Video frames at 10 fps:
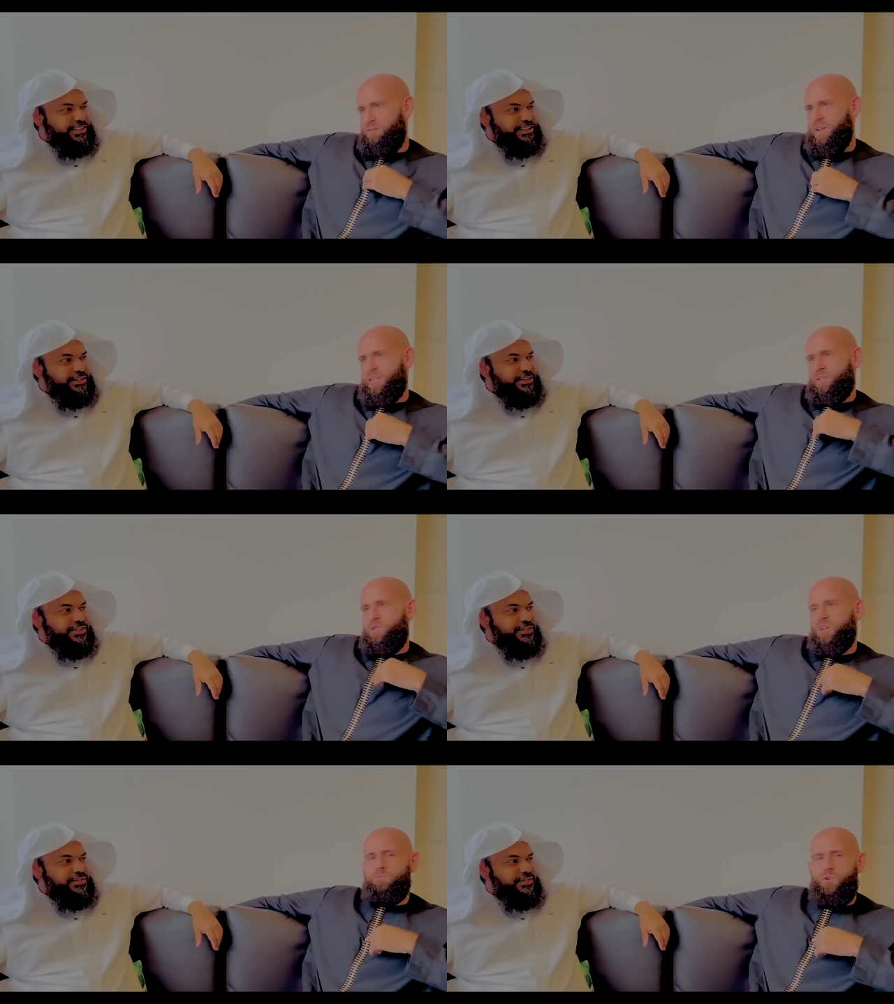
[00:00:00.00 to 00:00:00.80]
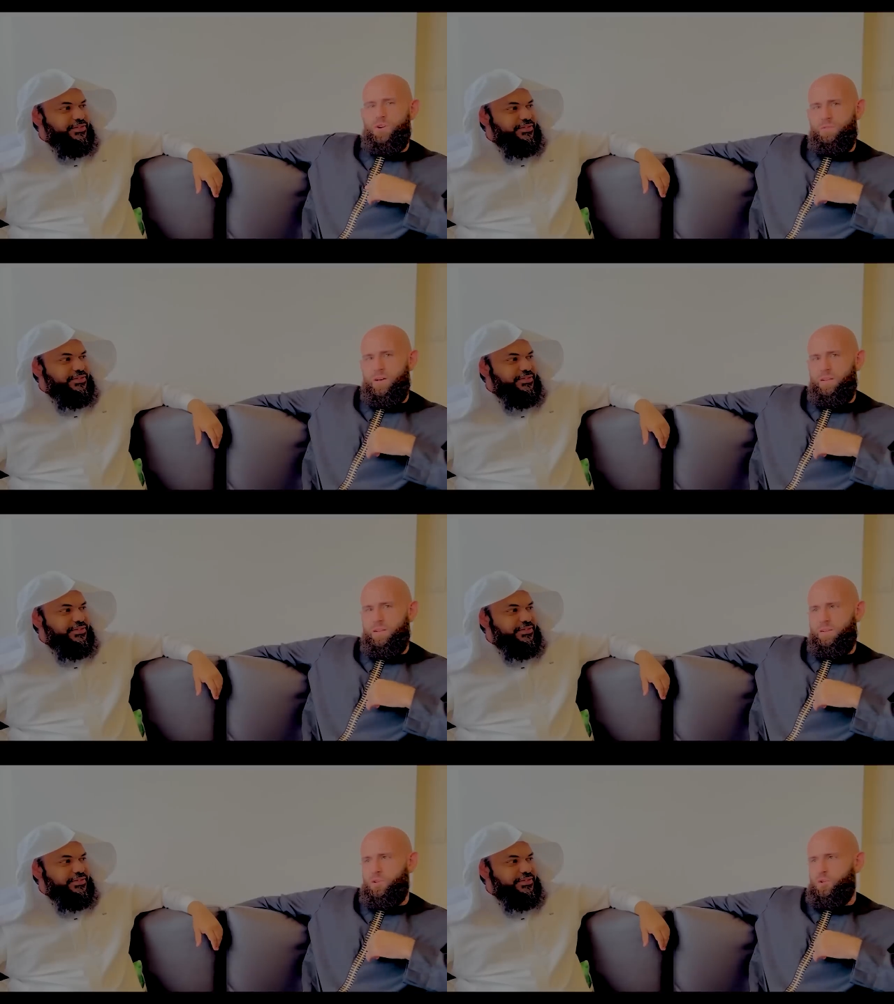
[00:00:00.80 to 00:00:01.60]
Speaker 1: veganism was
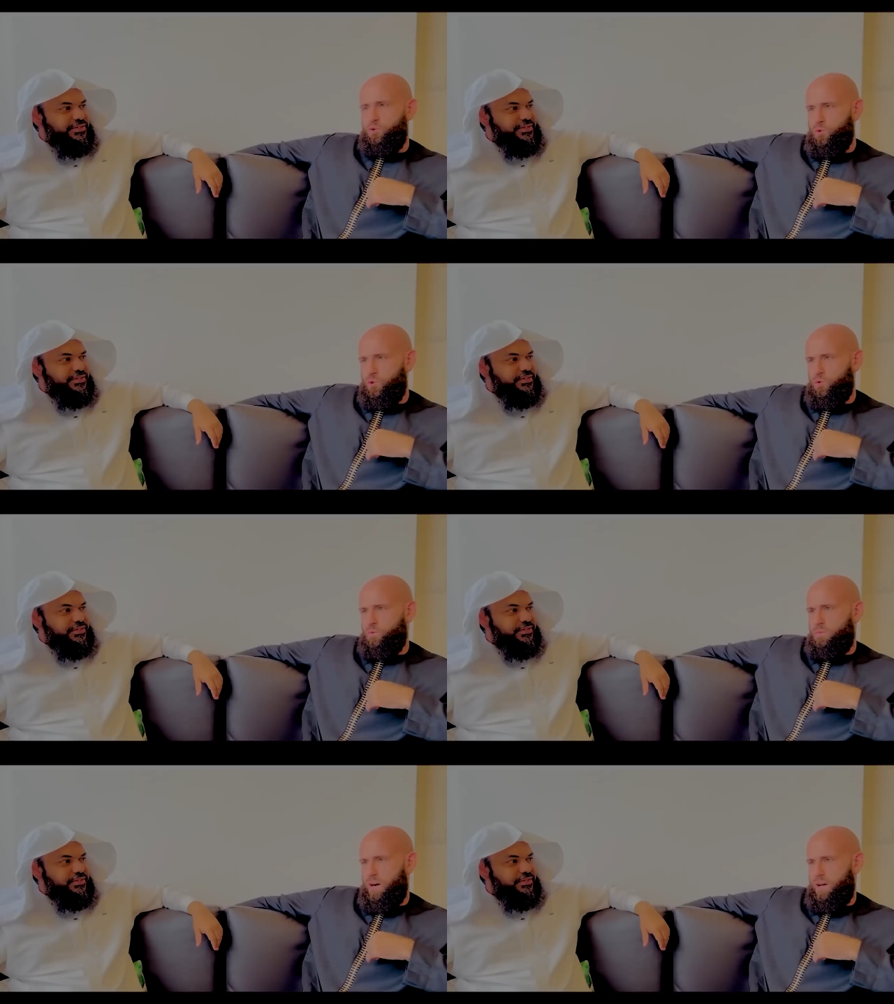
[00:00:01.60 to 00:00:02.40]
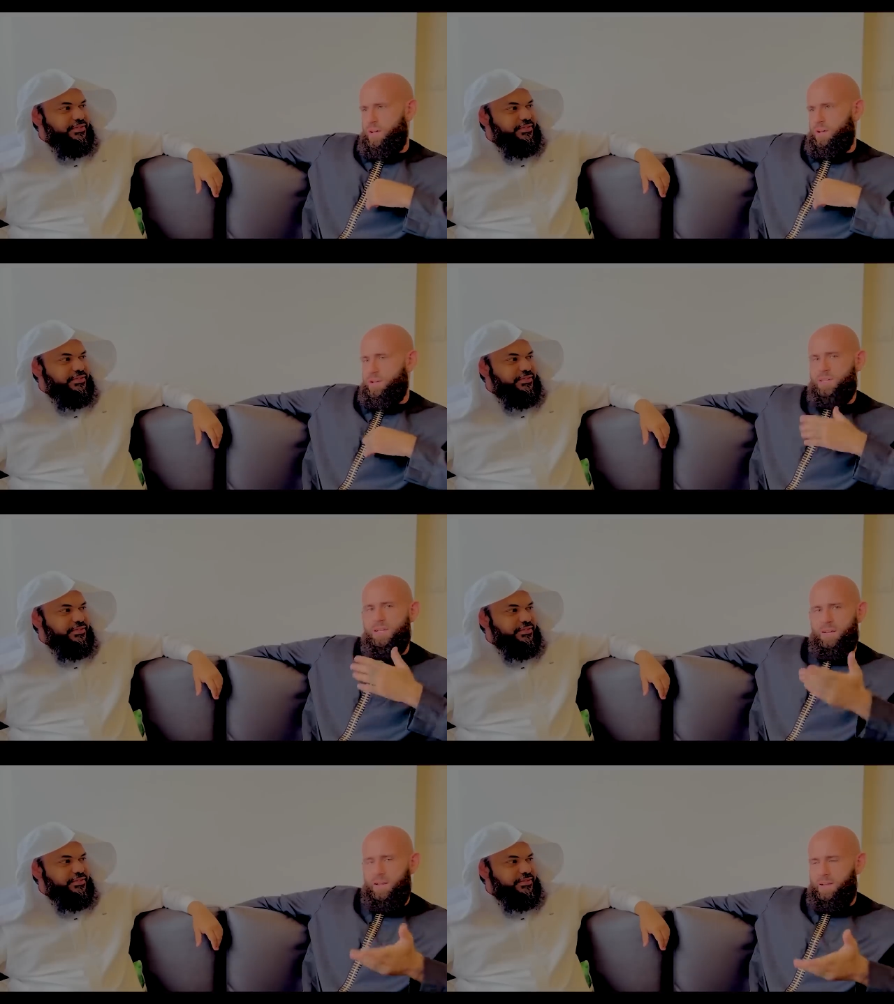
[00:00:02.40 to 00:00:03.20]
motivated due to my
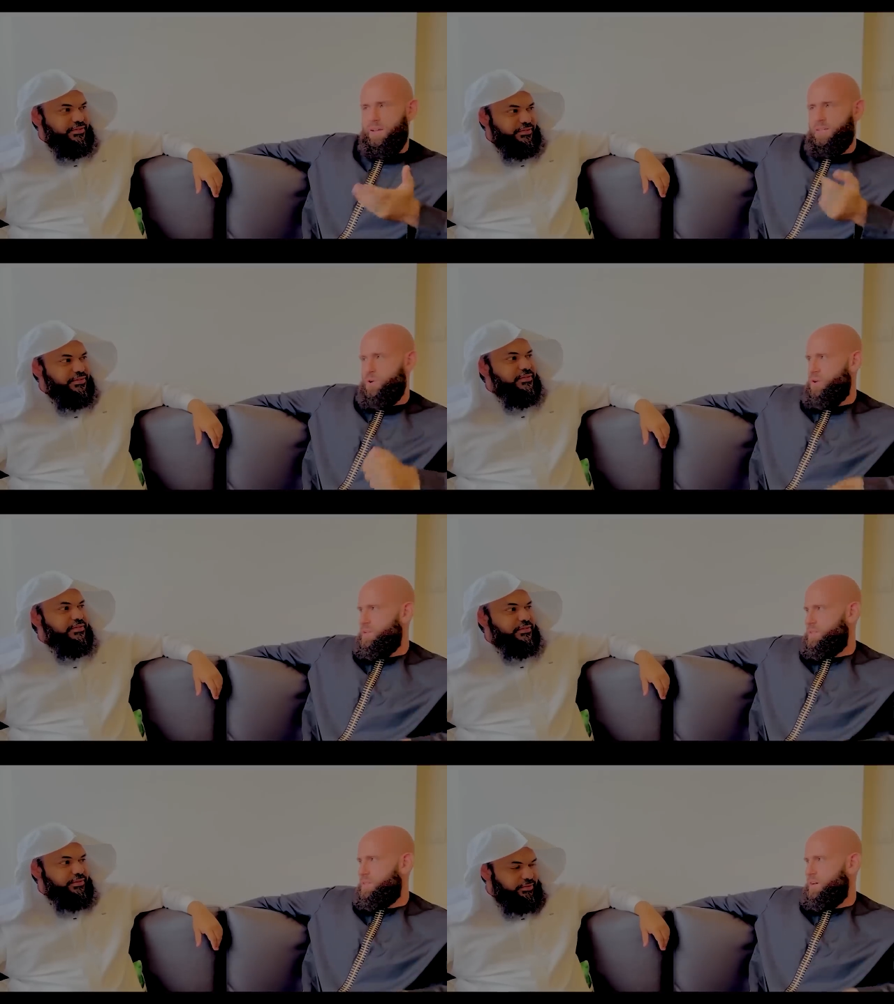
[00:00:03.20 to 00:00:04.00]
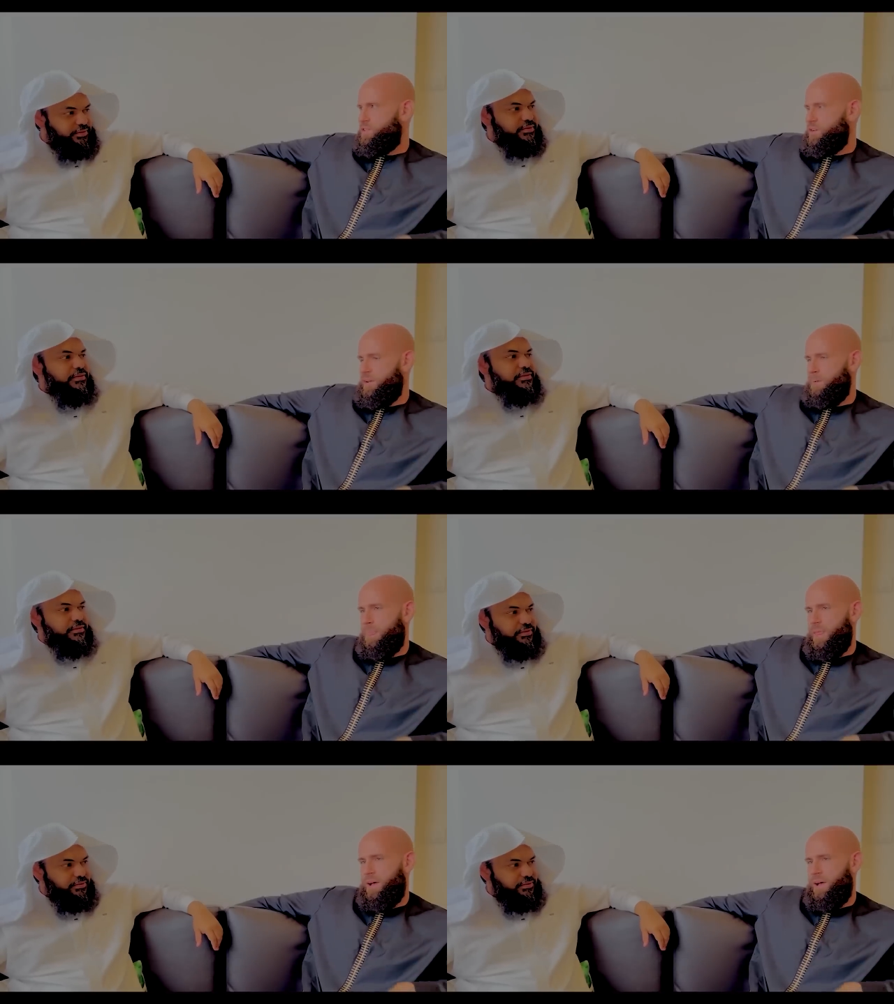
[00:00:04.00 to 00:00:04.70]
psychedelic experience, actually.